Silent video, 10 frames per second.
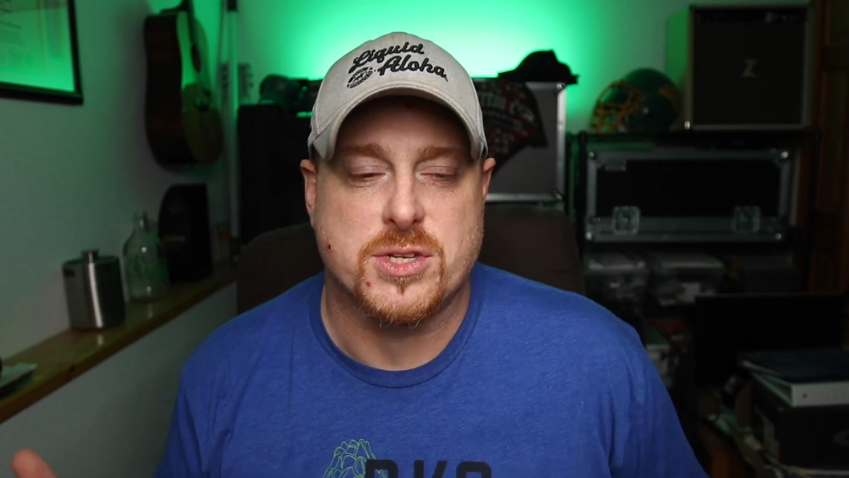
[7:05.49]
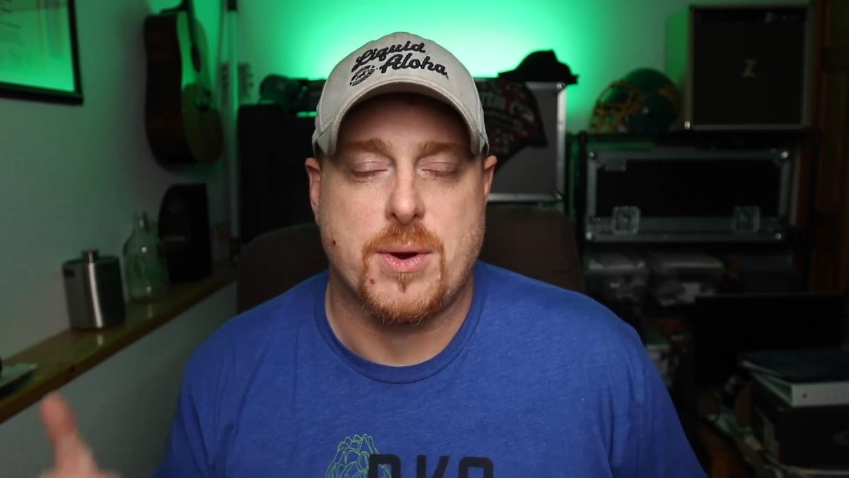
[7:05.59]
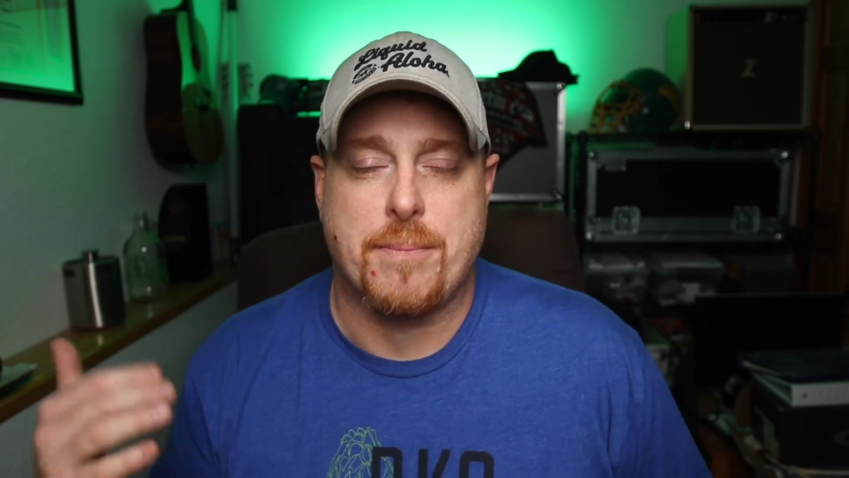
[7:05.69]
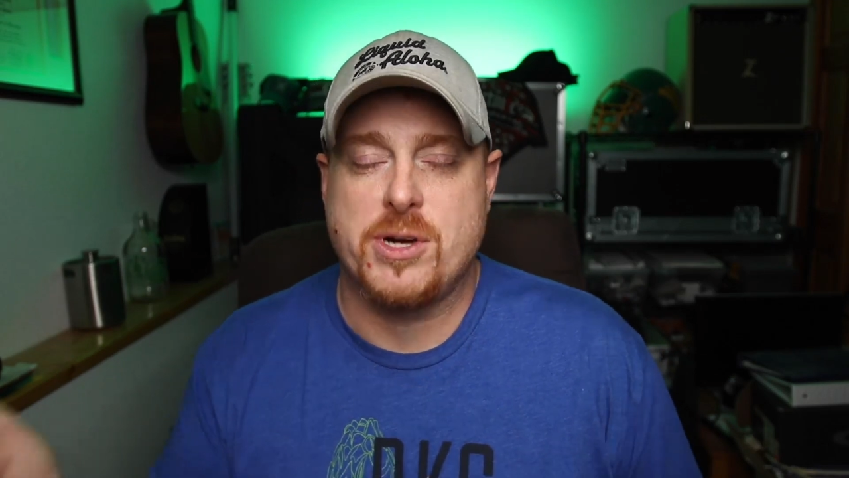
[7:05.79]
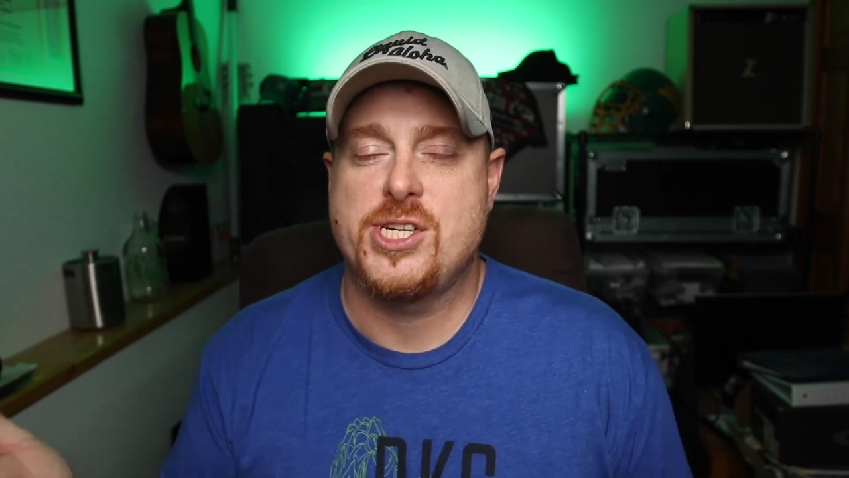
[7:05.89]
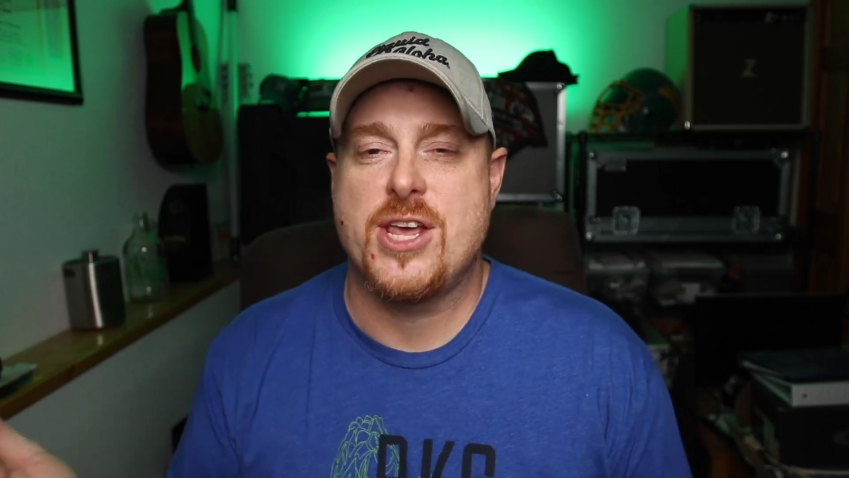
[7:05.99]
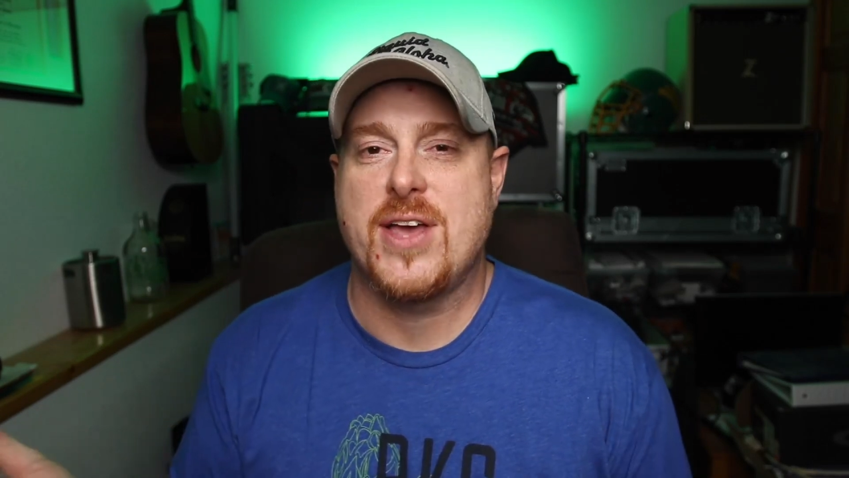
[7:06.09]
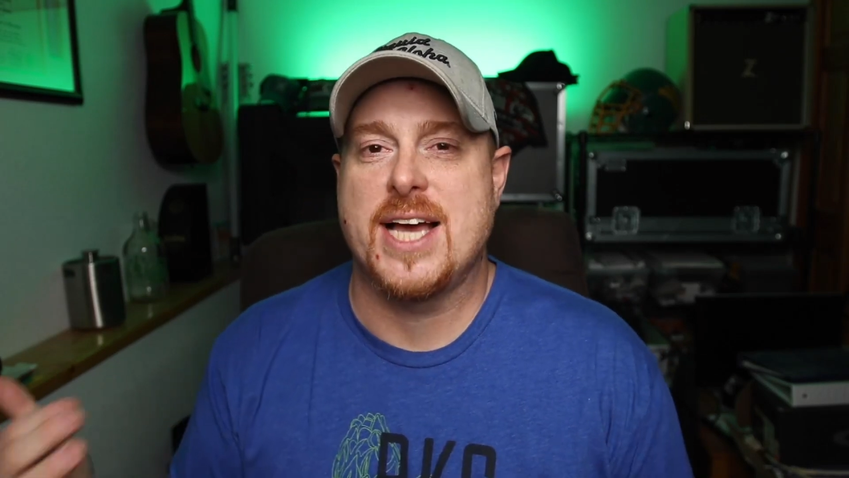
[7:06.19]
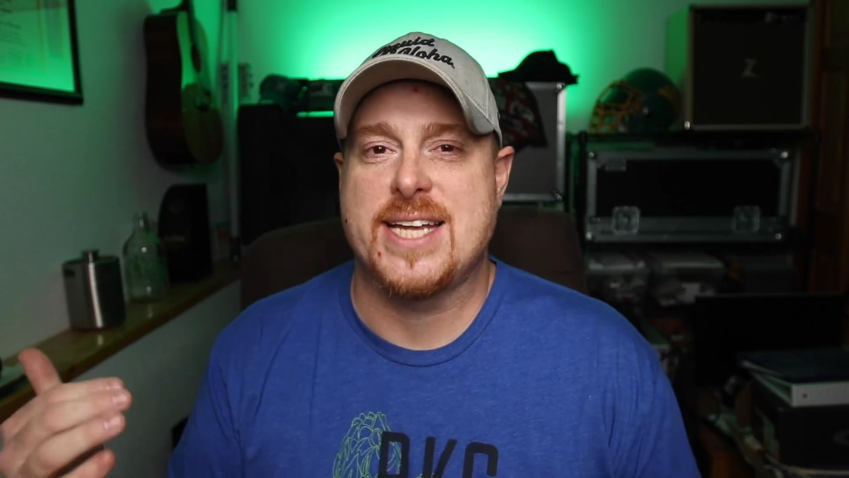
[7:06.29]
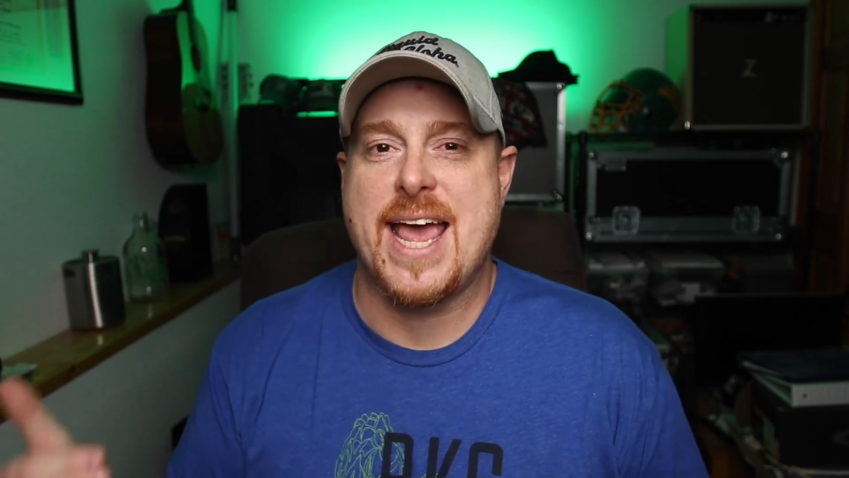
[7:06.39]
So I appreciate you
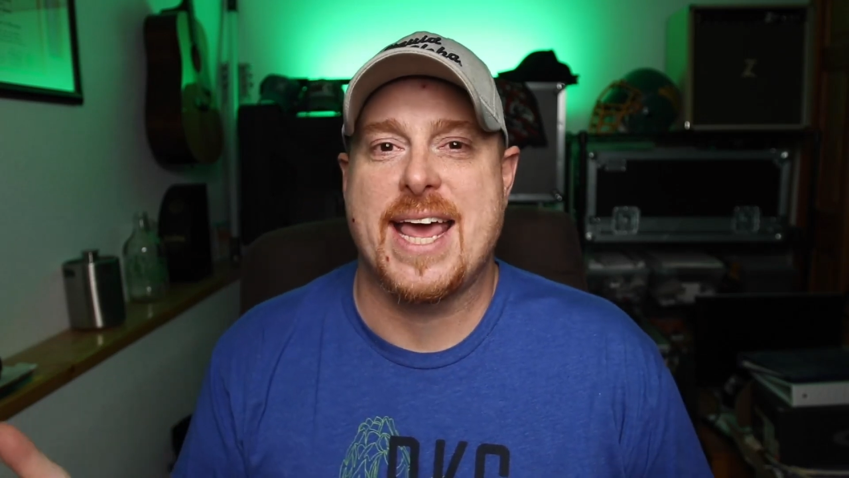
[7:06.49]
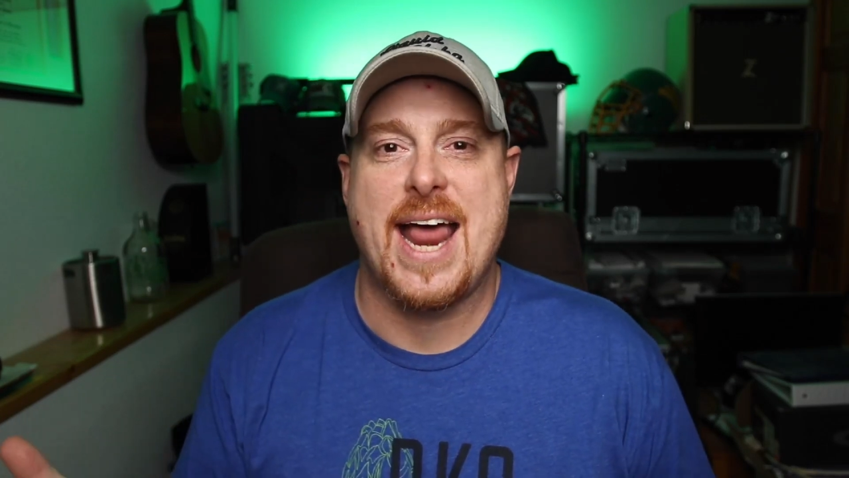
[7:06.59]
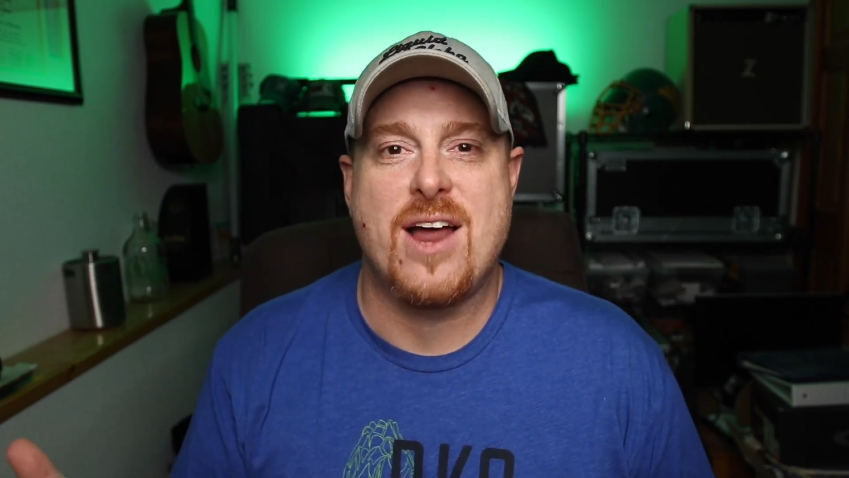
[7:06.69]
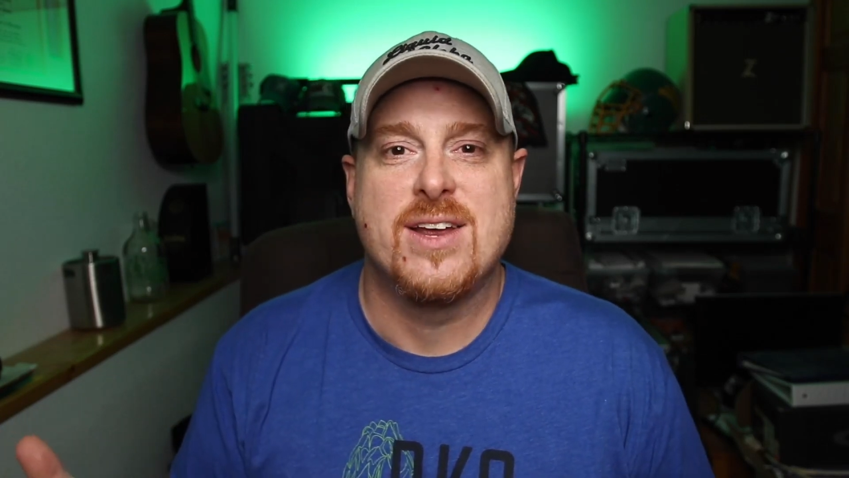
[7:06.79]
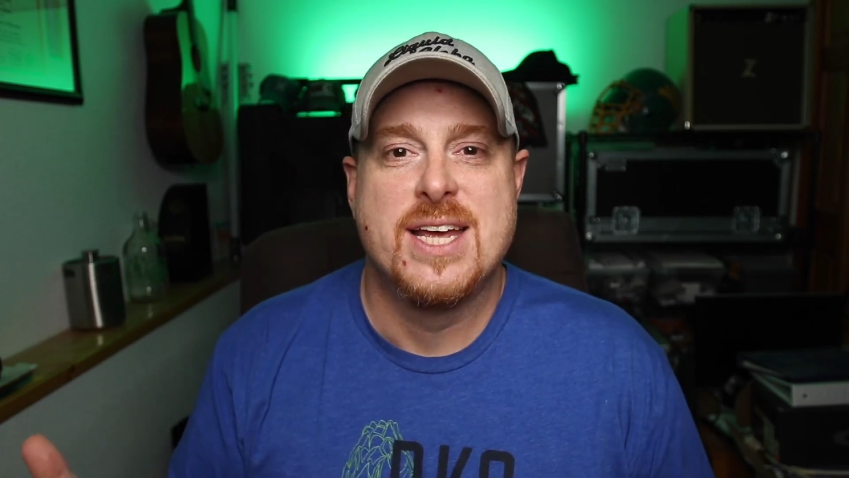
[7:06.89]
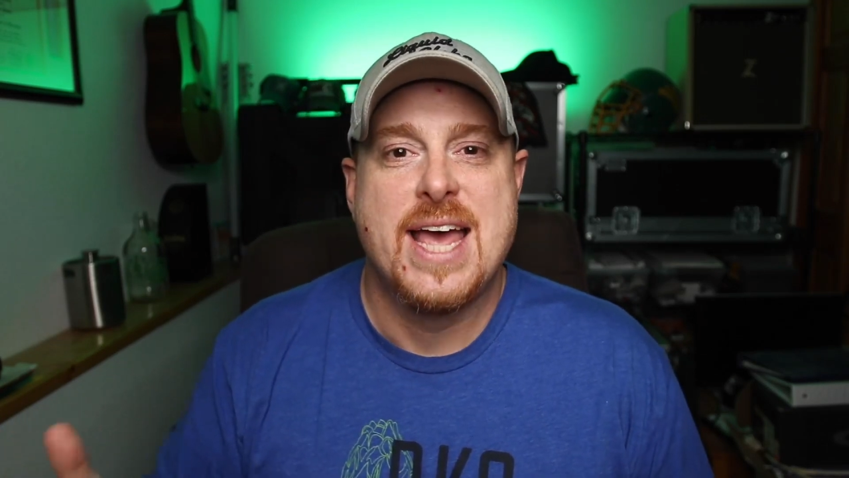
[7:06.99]
guys hanging out